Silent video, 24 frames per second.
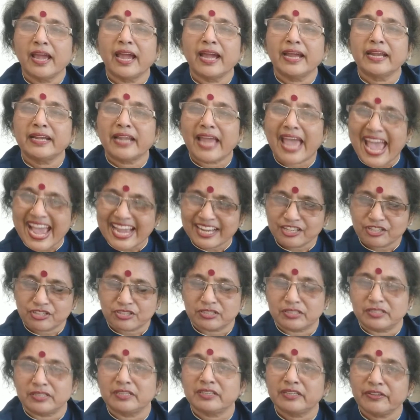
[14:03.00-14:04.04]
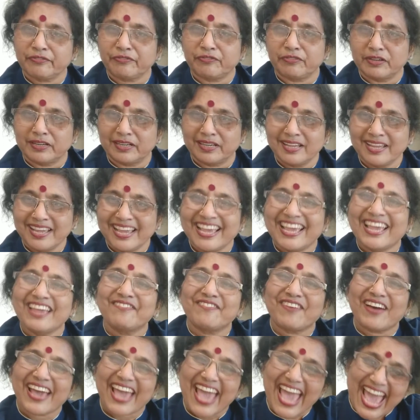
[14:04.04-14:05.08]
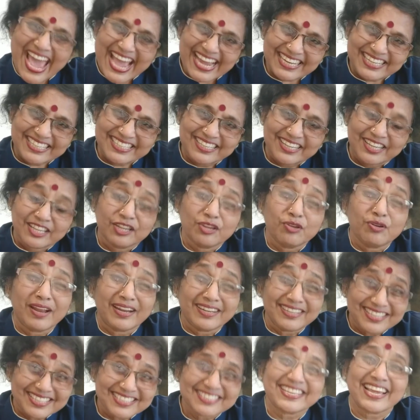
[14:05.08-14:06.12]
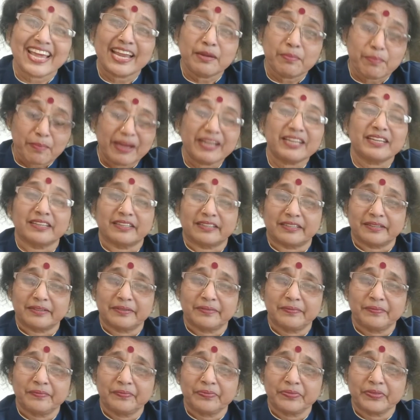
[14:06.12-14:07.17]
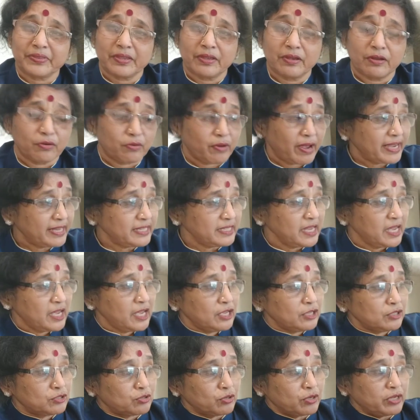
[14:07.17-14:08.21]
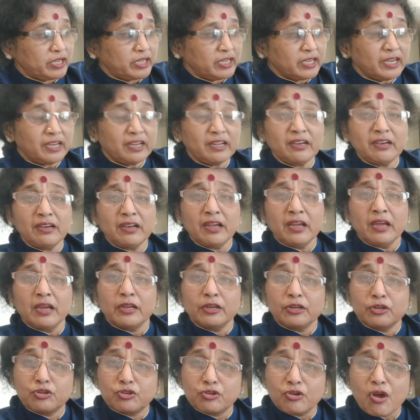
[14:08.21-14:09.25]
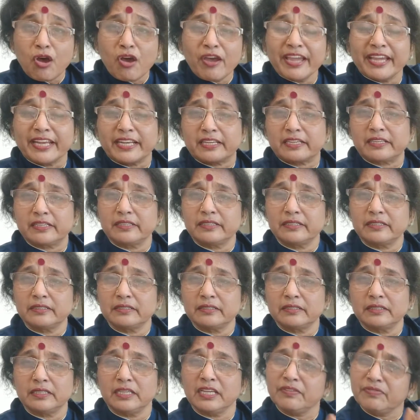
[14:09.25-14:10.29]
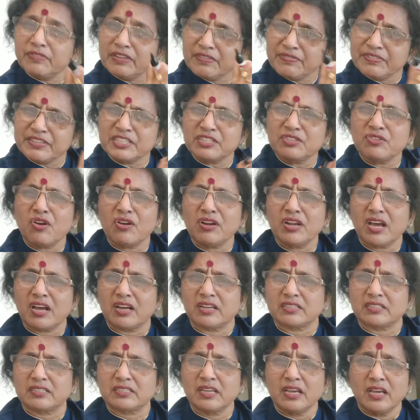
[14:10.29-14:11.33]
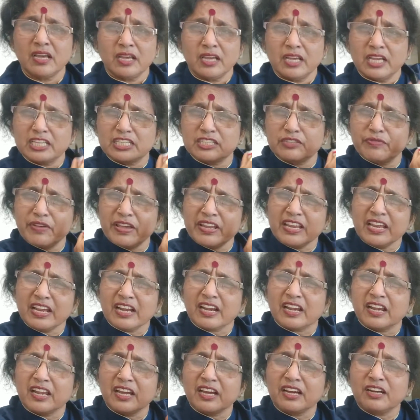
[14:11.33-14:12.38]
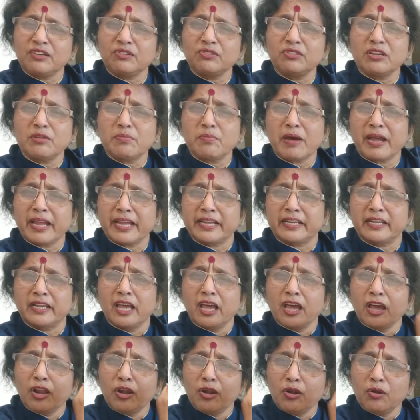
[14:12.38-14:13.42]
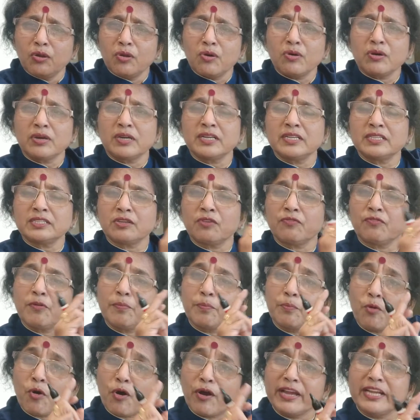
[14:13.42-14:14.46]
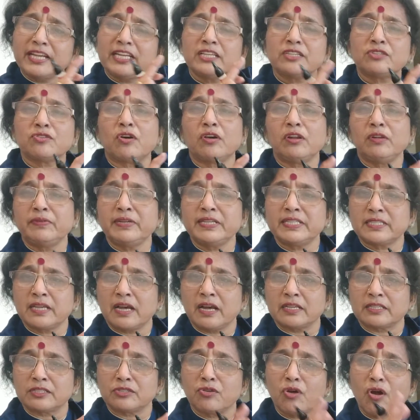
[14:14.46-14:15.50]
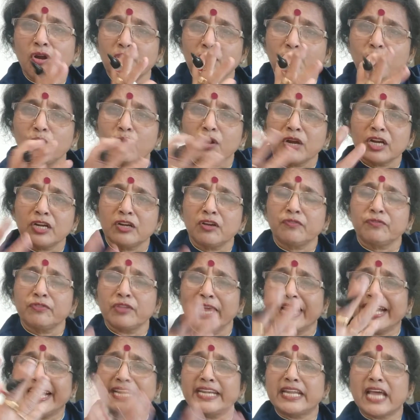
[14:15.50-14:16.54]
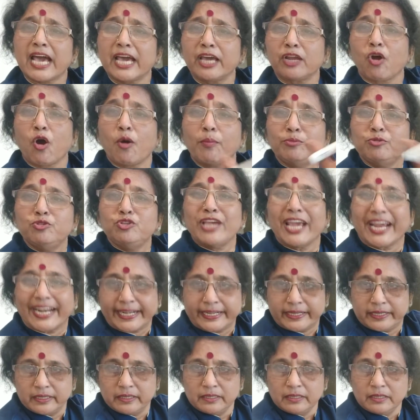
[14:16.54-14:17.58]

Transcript: and action different. If I act, you'll understand better, right? So here, draw it, even if it's not asked. It's very clear to the mind. Locus of a point is always asked, not locus of the entire object.